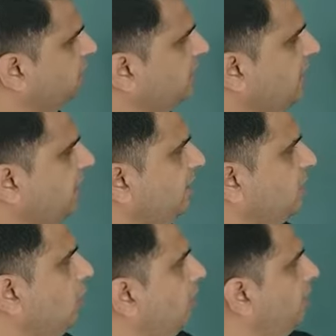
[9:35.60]
declared as
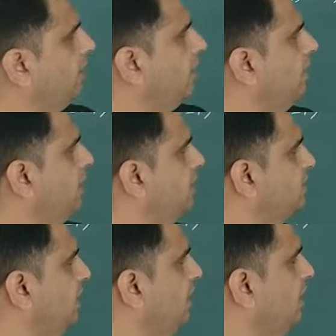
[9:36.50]
global variable,
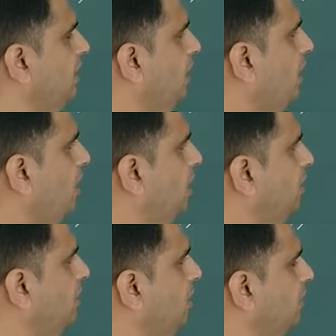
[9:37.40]
initially
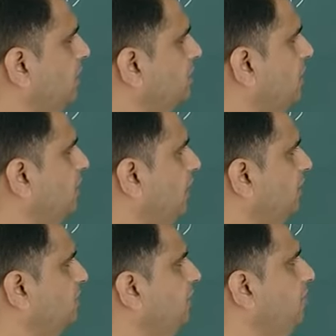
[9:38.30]
all the location of
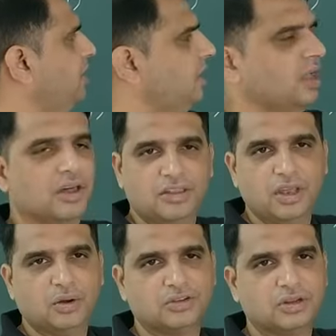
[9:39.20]
x will be
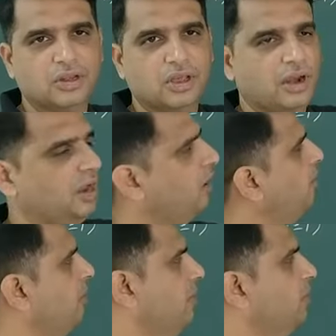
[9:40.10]
zeros. Now
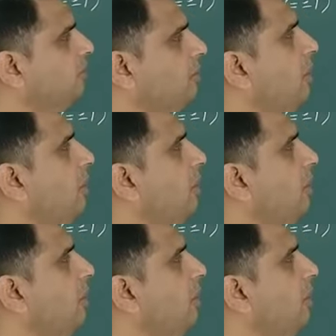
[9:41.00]
I will do some